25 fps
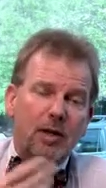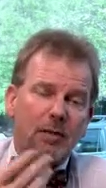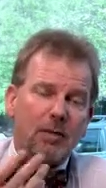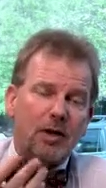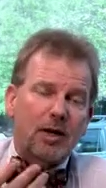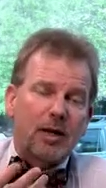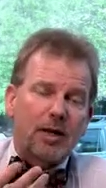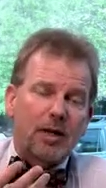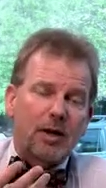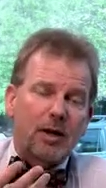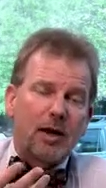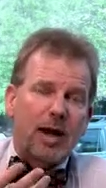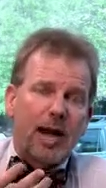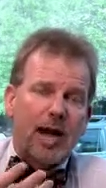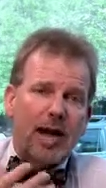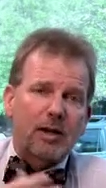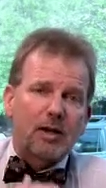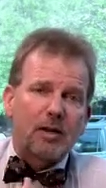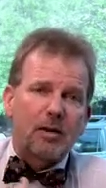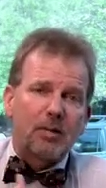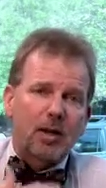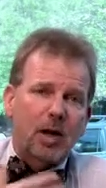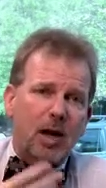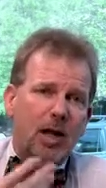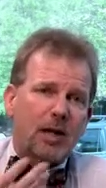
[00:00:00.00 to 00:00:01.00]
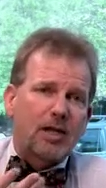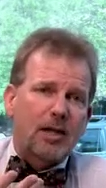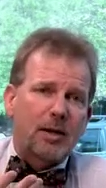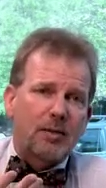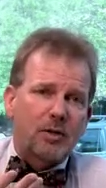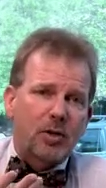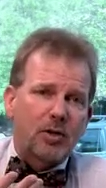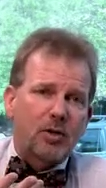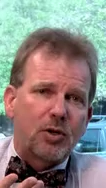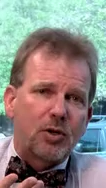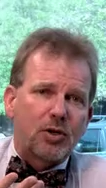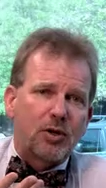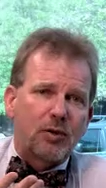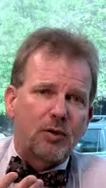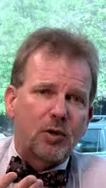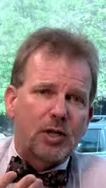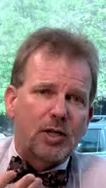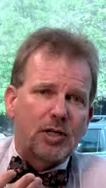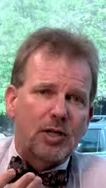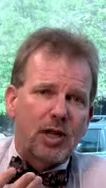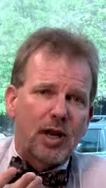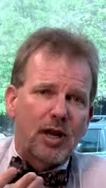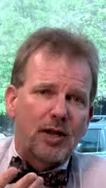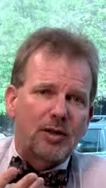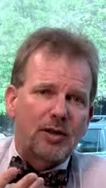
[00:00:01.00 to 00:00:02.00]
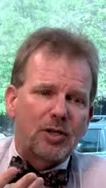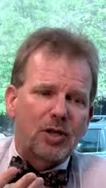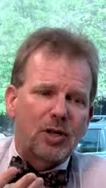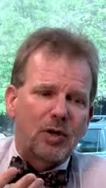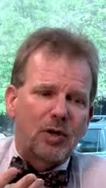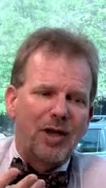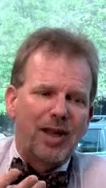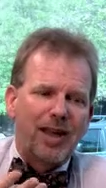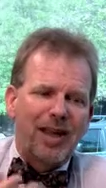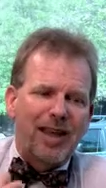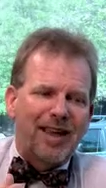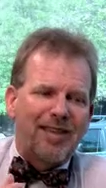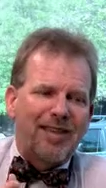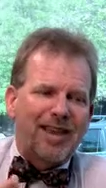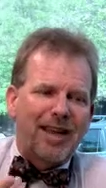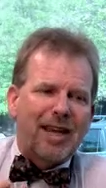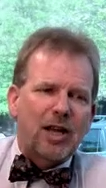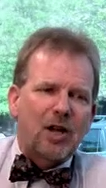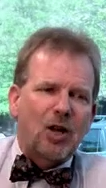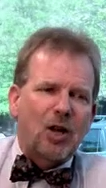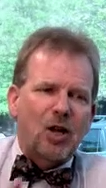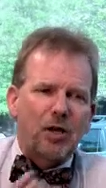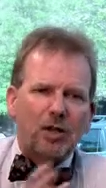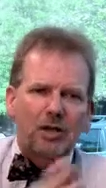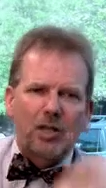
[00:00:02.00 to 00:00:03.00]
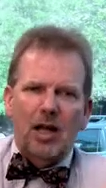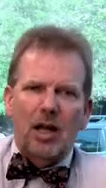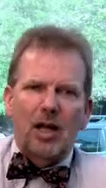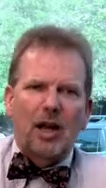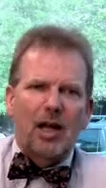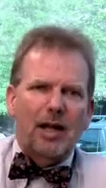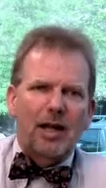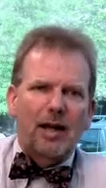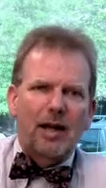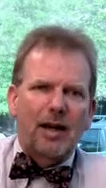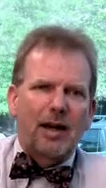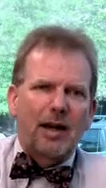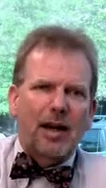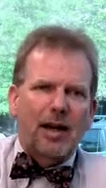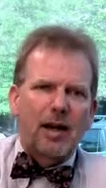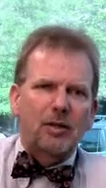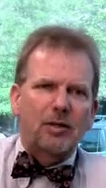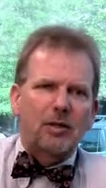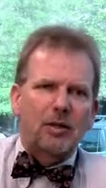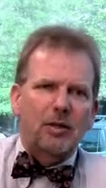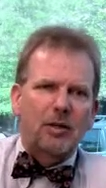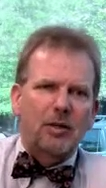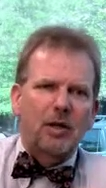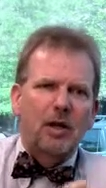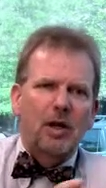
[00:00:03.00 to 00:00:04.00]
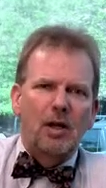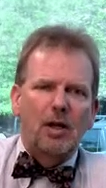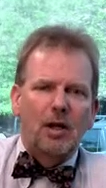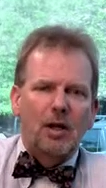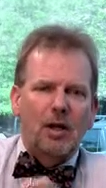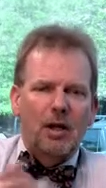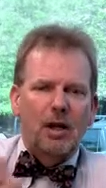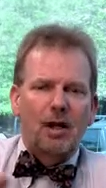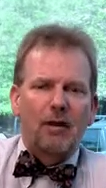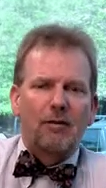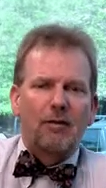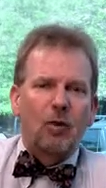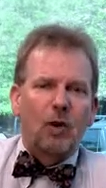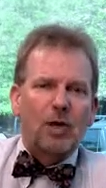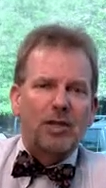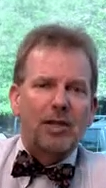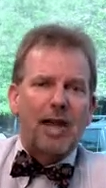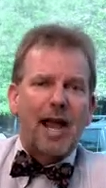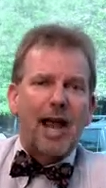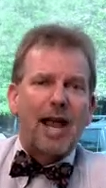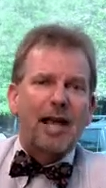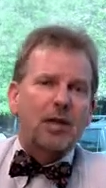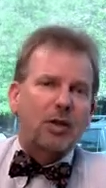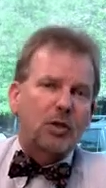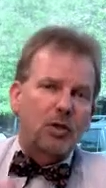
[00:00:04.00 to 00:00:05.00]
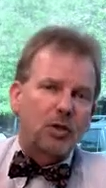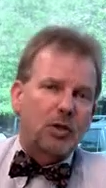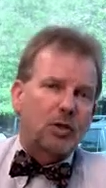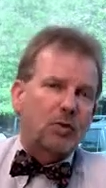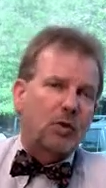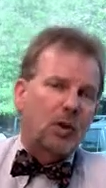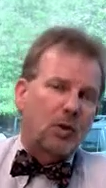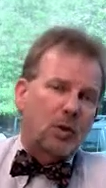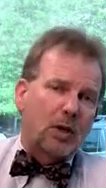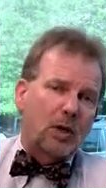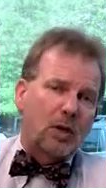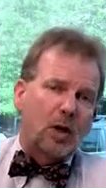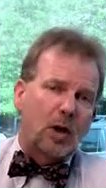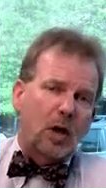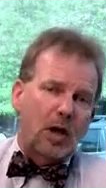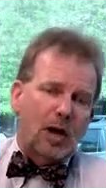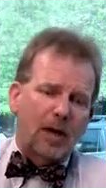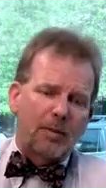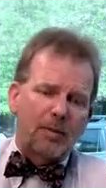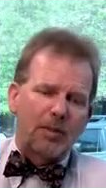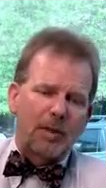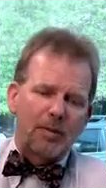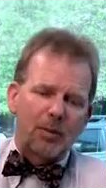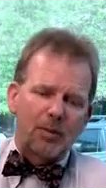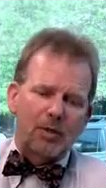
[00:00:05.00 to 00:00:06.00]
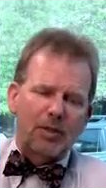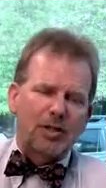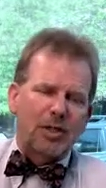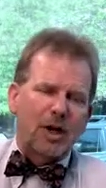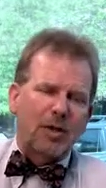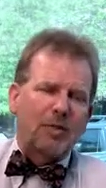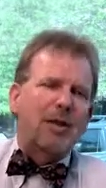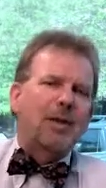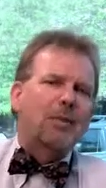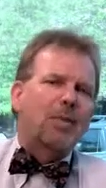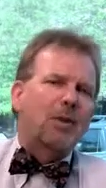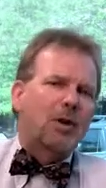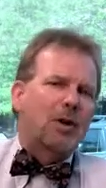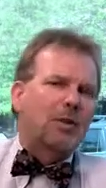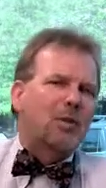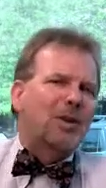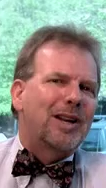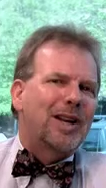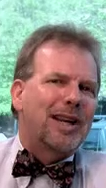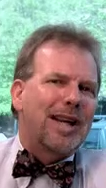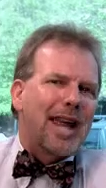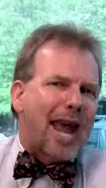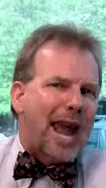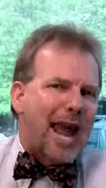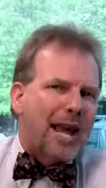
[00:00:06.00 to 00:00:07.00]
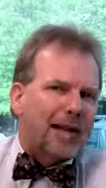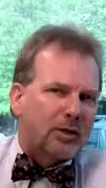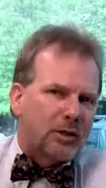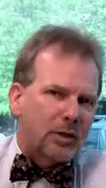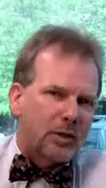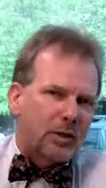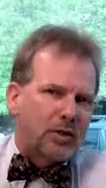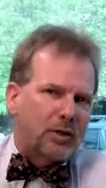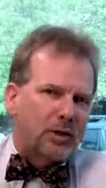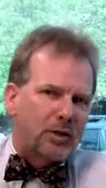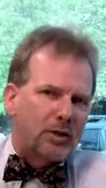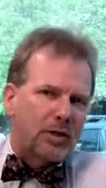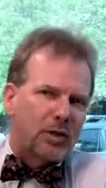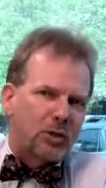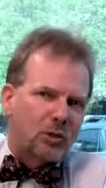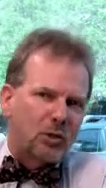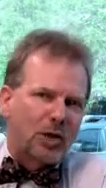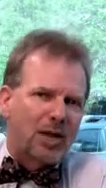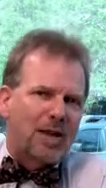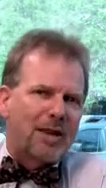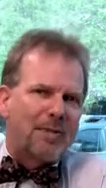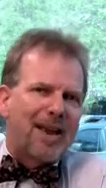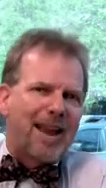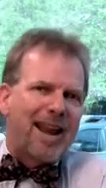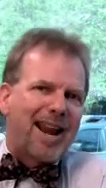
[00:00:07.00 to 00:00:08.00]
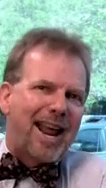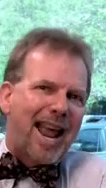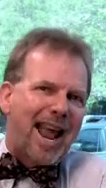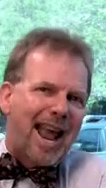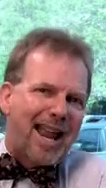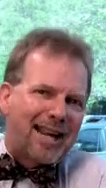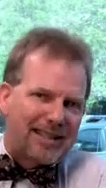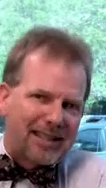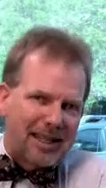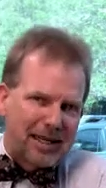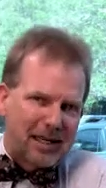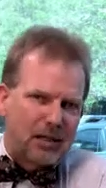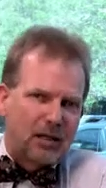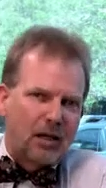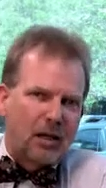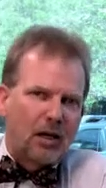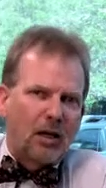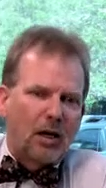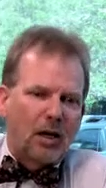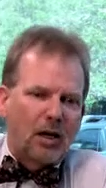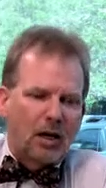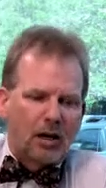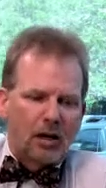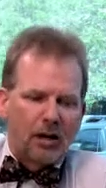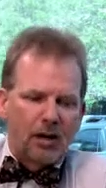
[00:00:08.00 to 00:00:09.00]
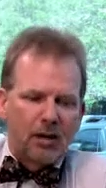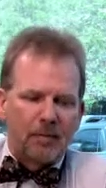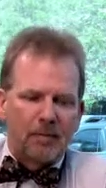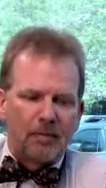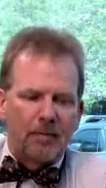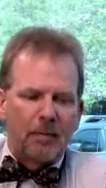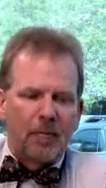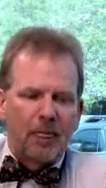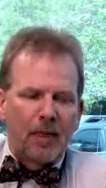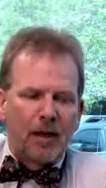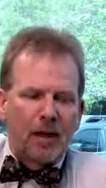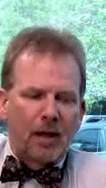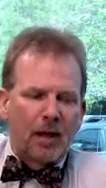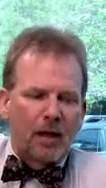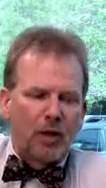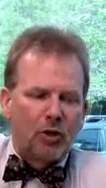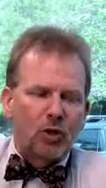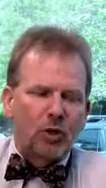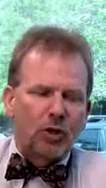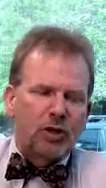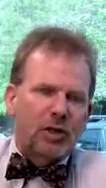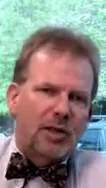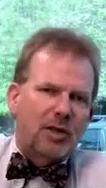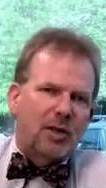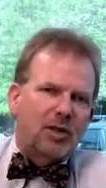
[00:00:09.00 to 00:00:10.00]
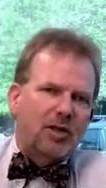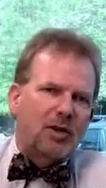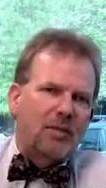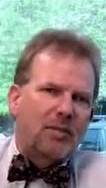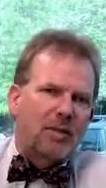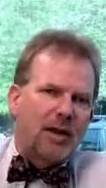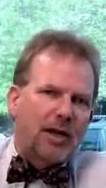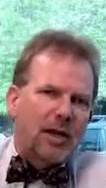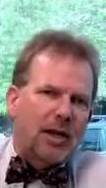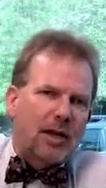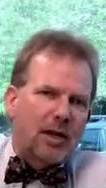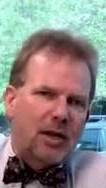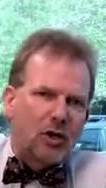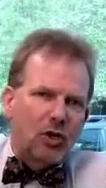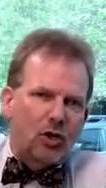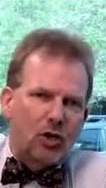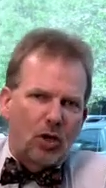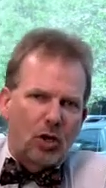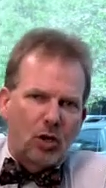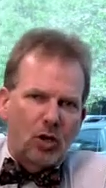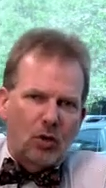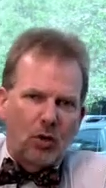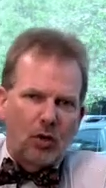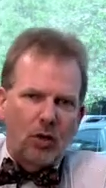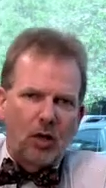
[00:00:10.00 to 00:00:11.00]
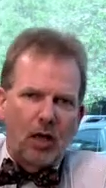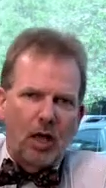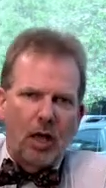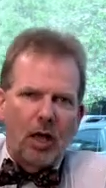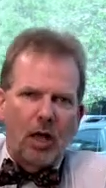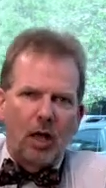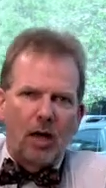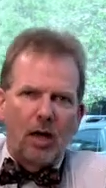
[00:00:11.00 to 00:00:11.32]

Typically they're an actor, but a lot of times they're just a voice talent. So, and they can all sound like an announcer, and a voice actor is what we call our people, because our people are really actors, because it's really about acting. And you'll see this in media in general.